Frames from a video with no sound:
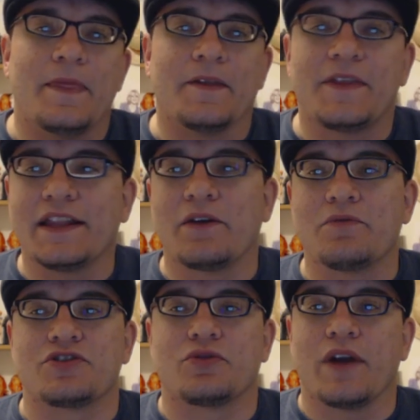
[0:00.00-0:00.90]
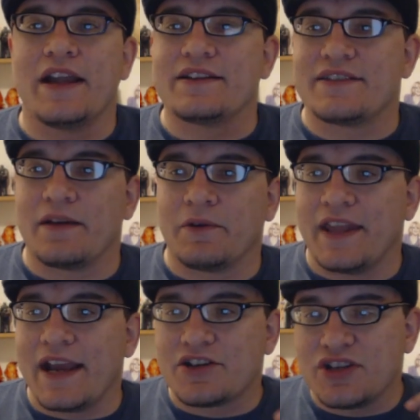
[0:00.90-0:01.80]
the thing that was great is that when
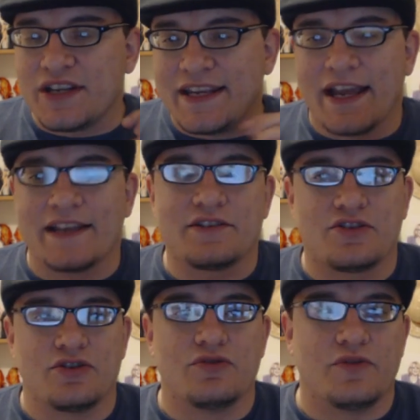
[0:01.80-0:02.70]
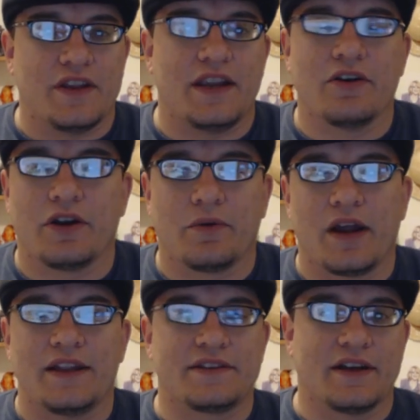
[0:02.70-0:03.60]
they actually get to the Eyrie,
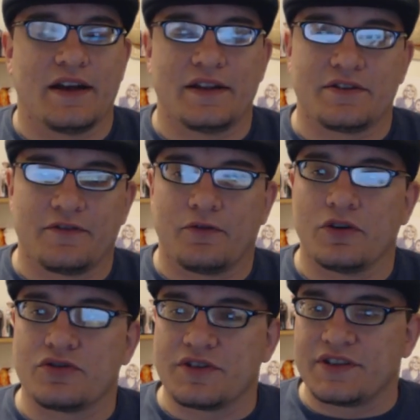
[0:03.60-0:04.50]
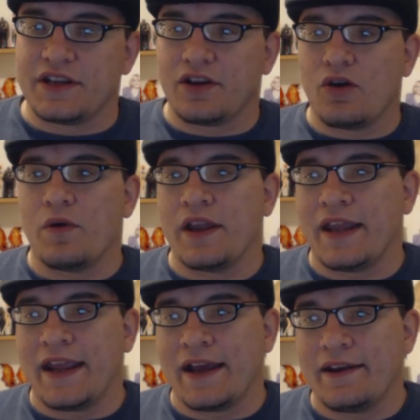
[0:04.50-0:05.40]
right, uh, to the fortress, and they go in,
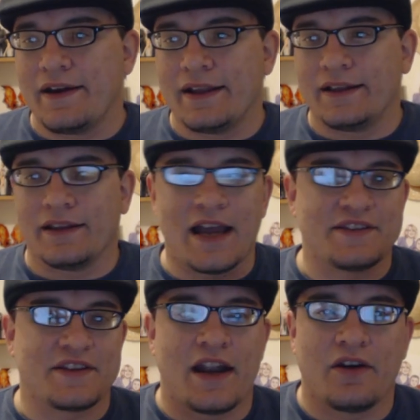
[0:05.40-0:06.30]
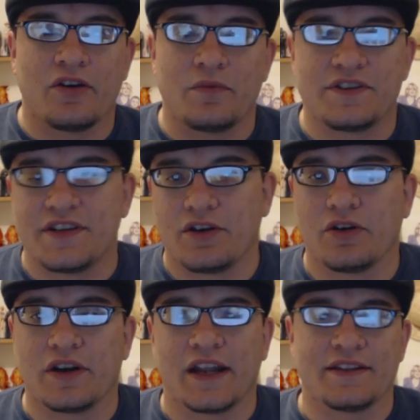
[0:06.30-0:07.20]
and uh, and Lysa Arryn, we see
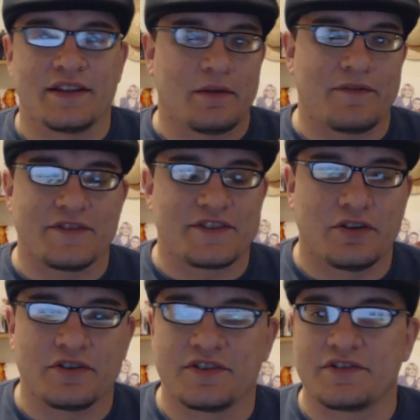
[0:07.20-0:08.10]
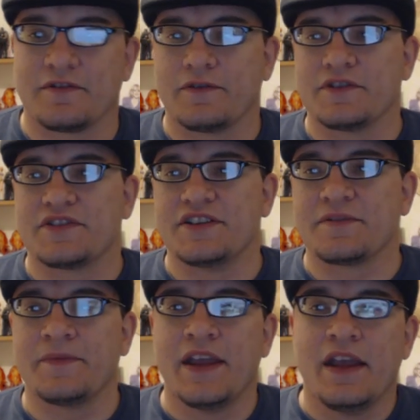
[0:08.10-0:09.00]
her again. We haven't seen her since the first
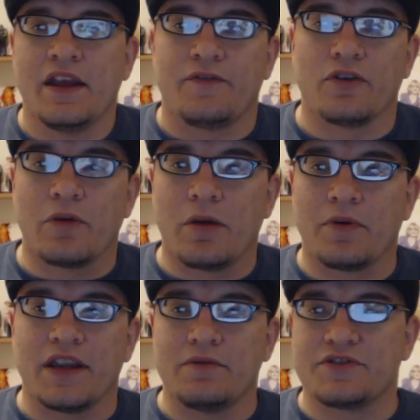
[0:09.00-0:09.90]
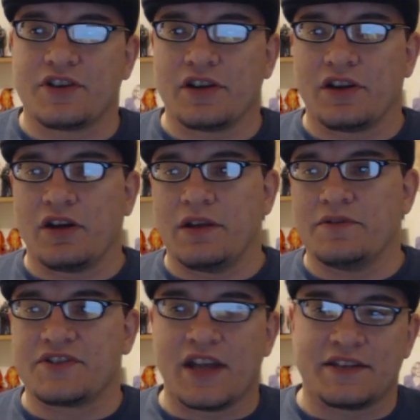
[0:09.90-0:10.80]
season. If you remember, he was going to go, he
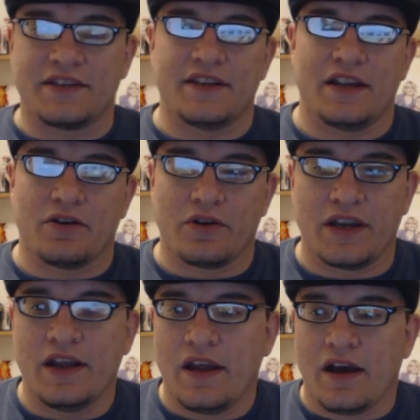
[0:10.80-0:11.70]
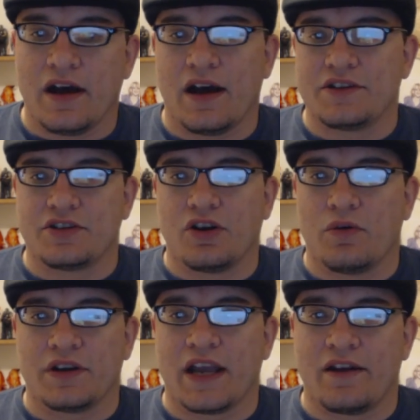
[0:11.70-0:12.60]
was sent to the Eyrie uh, to go
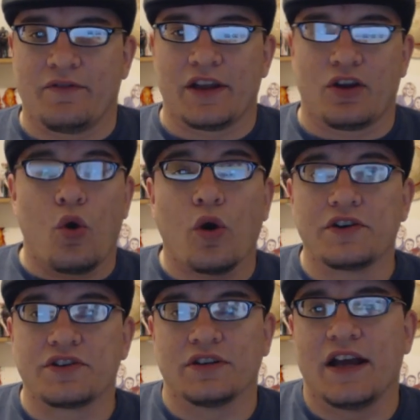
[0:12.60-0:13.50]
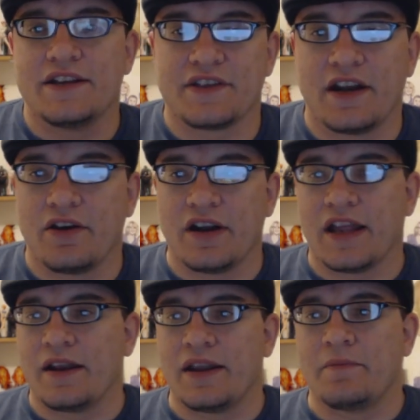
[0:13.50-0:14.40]
and kind of like court Lysa Arryn.
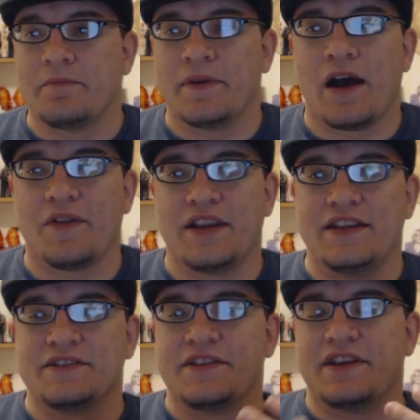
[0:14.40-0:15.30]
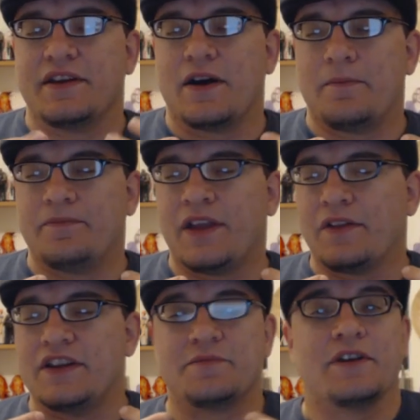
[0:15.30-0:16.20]
And, and now that he's the, um, now
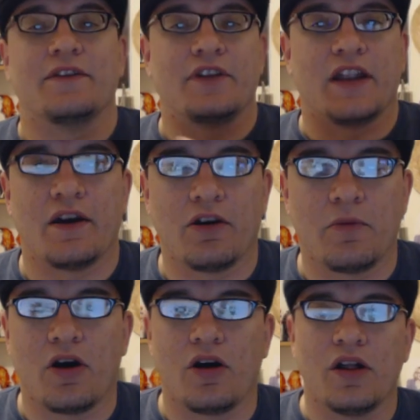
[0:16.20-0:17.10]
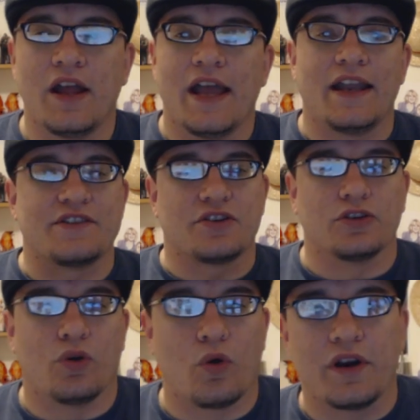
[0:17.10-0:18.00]
that he's been given Harrenhal and he's a
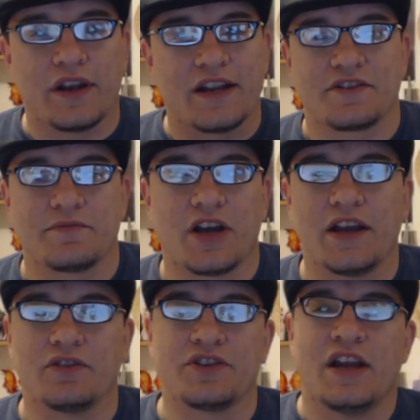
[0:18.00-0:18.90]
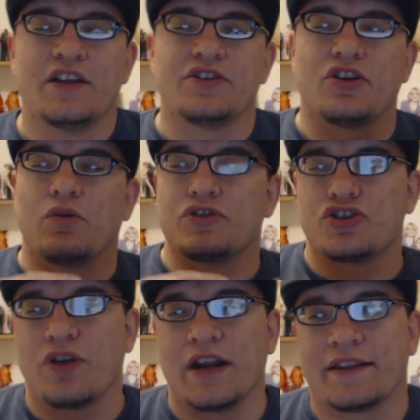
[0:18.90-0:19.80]
lord and he has some titles to go and
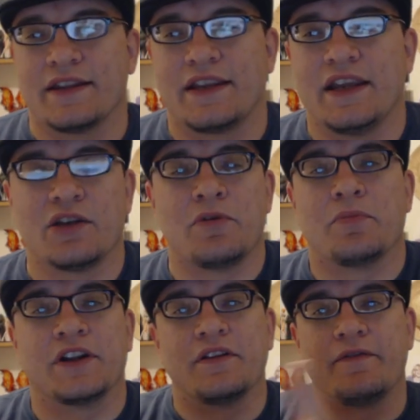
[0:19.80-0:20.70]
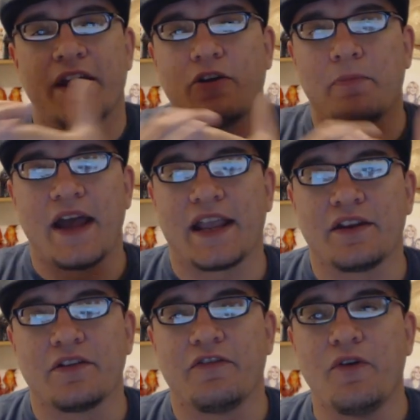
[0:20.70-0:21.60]
strengthen the kingdom and bring the Vale back
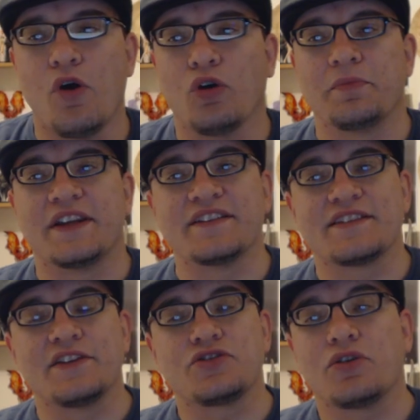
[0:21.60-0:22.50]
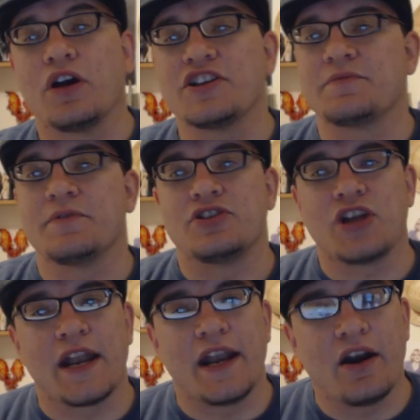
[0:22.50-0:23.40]
into the fold because since her husband
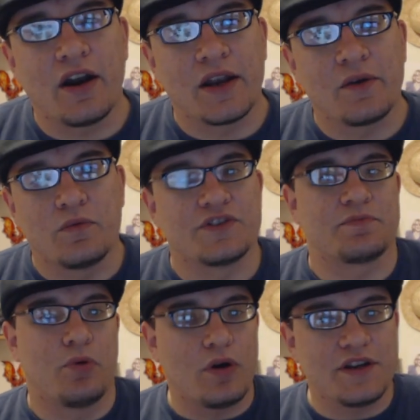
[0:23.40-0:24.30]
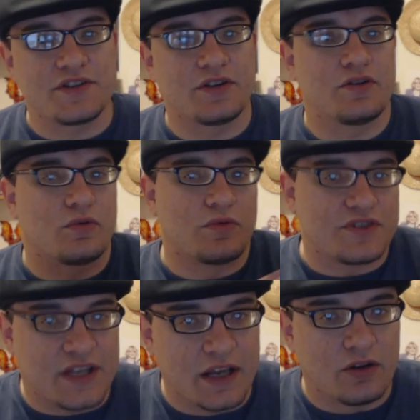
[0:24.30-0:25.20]
Jon Arryn was poisoned or was
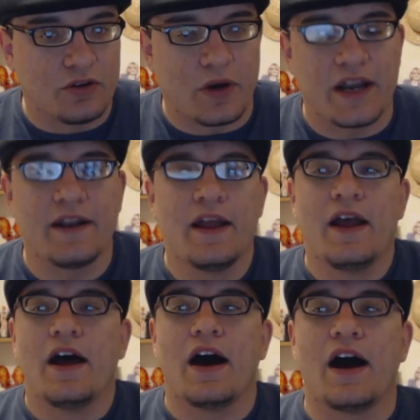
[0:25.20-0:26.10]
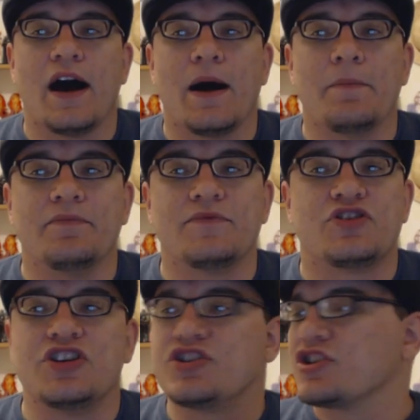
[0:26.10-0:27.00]
killed, right? um,
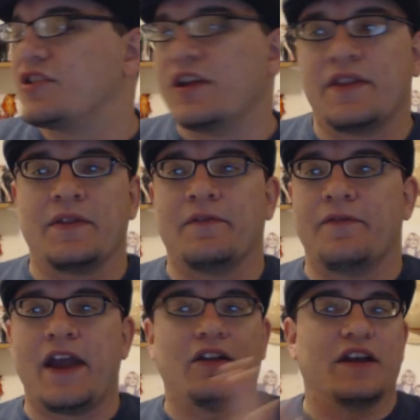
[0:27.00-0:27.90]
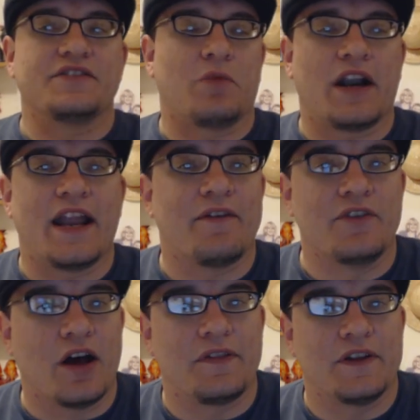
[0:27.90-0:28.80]
she's just the, the Vale has wanted to have
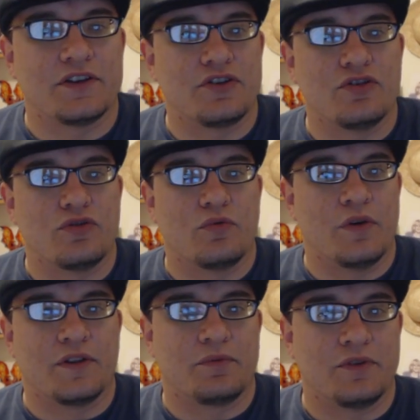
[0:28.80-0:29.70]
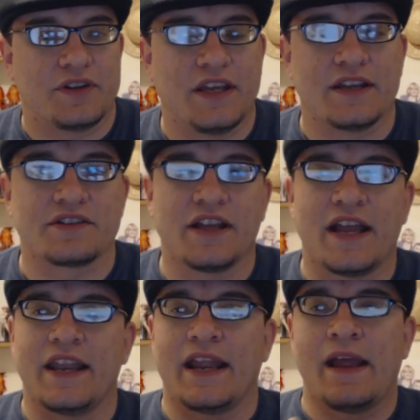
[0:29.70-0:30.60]
nothing to do with with King's
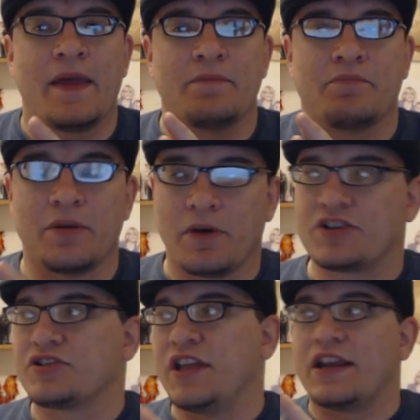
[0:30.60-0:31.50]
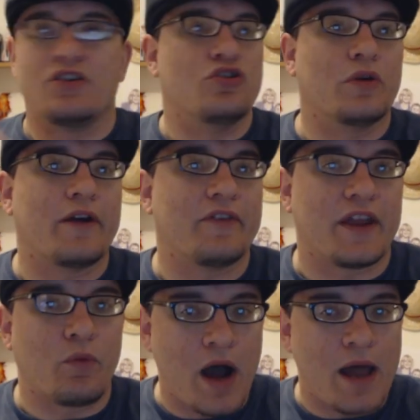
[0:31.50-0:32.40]
Landing, and they pretty much they can do whatever they